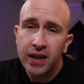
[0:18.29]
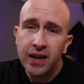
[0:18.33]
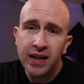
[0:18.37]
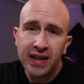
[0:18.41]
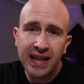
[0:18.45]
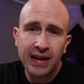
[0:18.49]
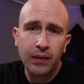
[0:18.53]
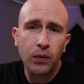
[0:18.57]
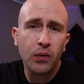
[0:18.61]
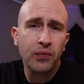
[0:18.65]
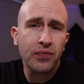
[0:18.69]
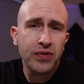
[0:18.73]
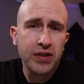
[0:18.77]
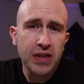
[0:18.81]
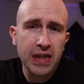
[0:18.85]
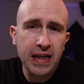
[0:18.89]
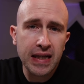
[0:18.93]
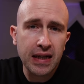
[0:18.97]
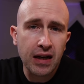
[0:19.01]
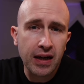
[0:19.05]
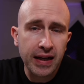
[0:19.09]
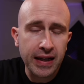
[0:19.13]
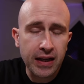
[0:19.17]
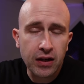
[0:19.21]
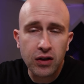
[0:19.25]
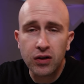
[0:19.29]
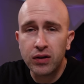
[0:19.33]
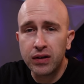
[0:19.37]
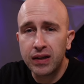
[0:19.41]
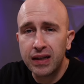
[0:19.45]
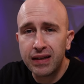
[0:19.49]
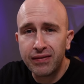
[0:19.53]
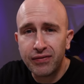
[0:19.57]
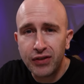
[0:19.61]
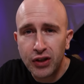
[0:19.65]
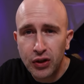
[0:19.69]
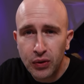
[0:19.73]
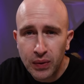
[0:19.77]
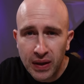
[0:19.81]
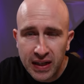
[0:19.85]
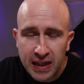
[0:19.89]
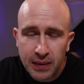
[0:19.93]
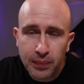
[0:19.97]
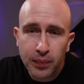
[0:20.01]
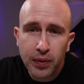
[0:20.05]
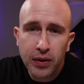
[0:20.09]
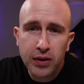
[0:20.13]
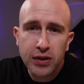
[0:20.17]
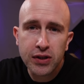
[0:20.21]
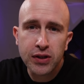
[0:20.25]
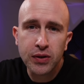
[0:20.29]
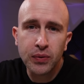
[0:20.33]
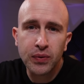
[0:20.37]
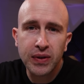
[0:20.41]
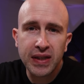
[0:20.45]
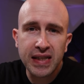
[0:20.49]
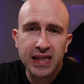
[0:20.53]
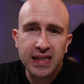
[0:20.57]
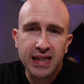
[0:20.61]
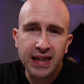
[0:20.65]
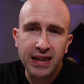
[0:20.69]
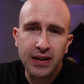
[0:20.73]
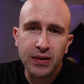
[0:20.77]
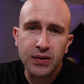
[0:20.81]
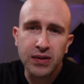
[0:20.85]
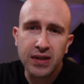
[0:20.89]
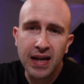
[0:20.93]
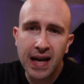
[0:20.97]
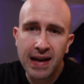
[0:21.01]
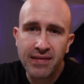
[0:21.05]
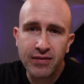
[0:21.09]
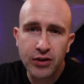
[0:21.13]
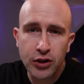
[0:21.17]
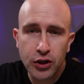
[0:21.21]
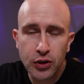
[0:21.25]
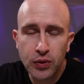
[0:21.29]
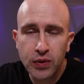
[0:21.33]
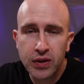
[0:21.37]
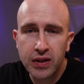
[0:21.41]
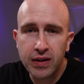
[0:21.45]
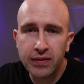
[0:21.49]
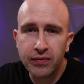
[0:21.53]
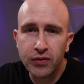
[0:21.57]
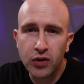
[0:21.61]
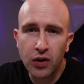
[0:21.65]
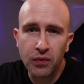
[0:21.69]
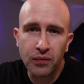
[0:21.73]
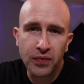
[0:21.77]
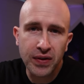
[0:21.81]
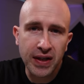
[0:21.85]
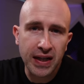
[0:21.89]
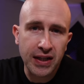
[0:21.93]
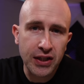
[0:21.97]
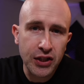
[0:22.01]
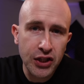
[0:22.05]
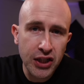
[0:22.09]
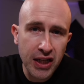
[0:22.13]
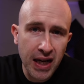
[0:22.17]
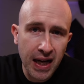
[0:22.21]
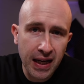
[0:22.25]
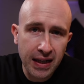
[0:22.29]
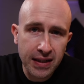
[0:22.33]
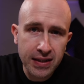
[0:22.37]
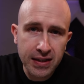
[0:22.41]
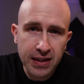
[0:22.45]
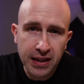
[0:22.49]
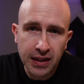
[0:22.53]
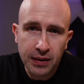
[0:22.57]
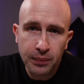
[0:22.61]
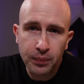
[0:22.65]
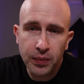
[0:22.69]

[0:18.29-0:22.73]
Now obviously I can't give you any personal details, I have a duty of confidentiality,